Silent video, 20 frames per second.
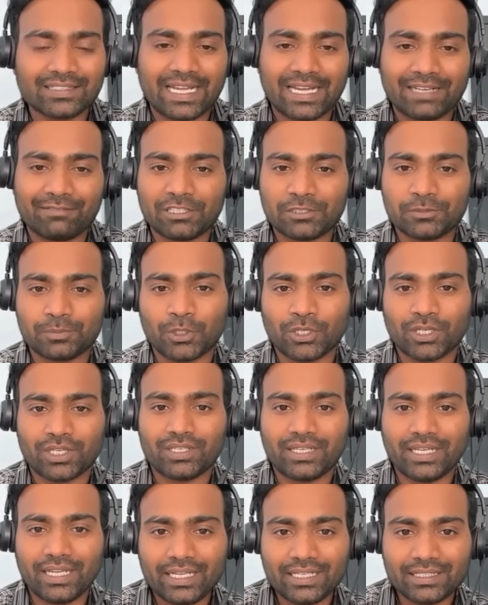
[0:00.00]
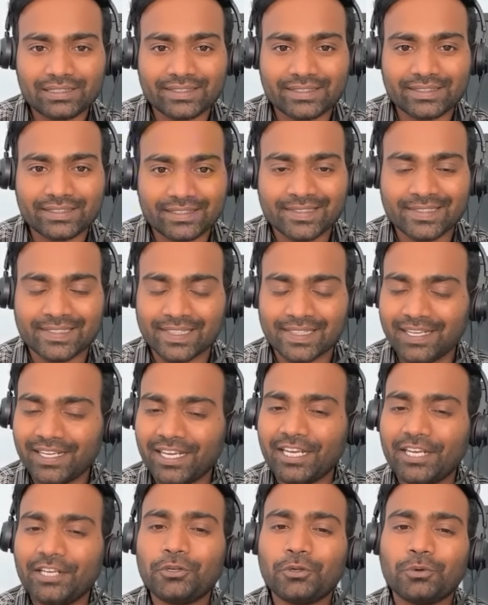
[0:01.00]
language model agents
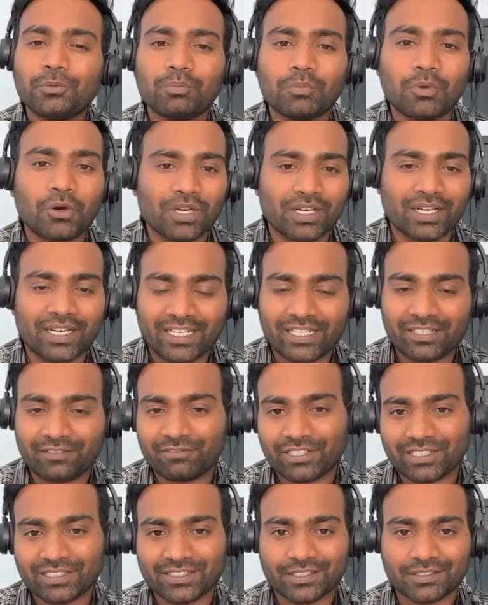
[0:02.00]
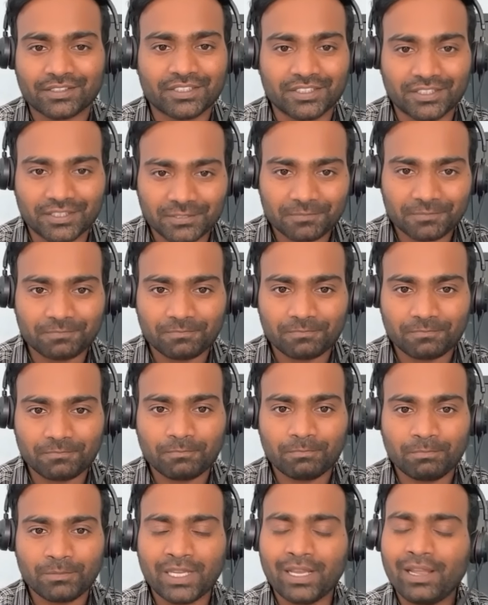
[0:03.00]
into modern infrastructure.
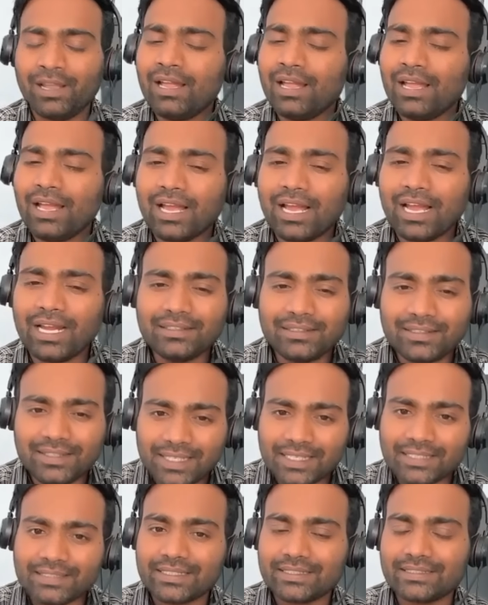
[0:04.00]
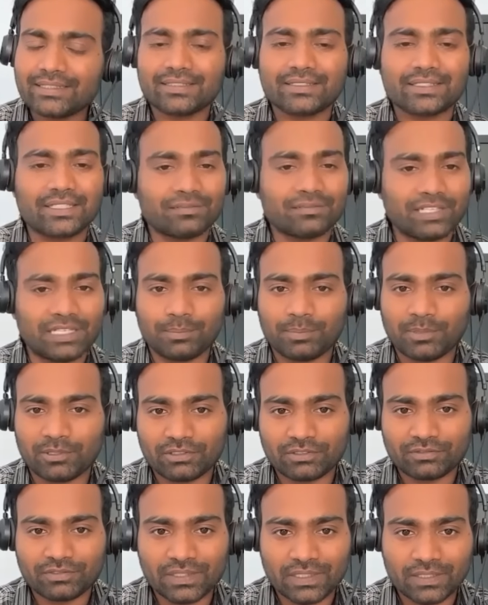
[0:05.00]
And these agents are very
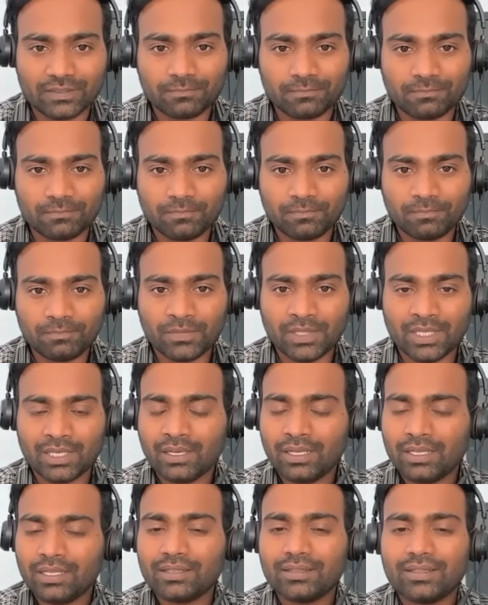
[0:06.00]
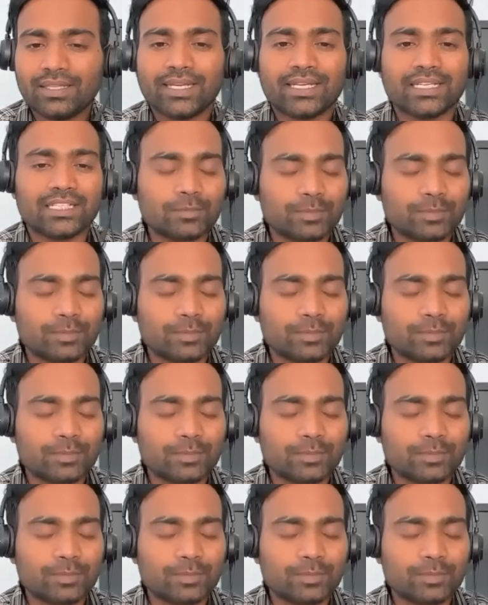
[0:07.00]
powerful they can